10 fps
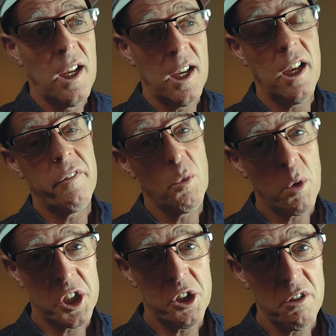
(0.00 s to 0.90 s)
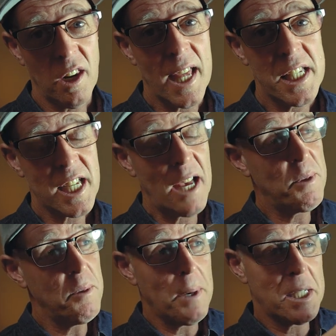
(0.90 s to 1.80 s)
If you wanna shoot
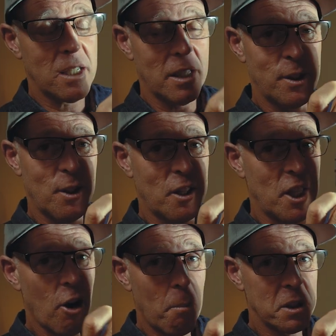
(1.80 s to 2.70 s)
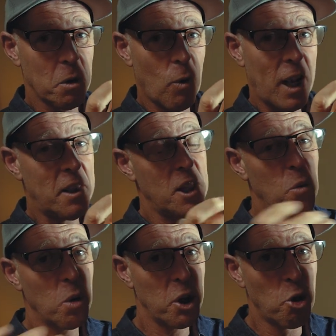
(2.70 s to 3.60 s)
landscape, you basically turn it the opposite way that you
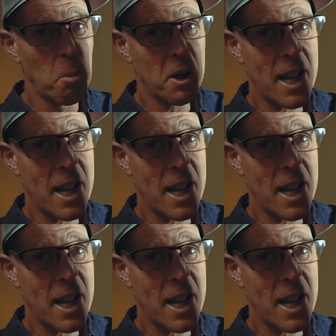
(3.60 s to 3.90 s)
would a normal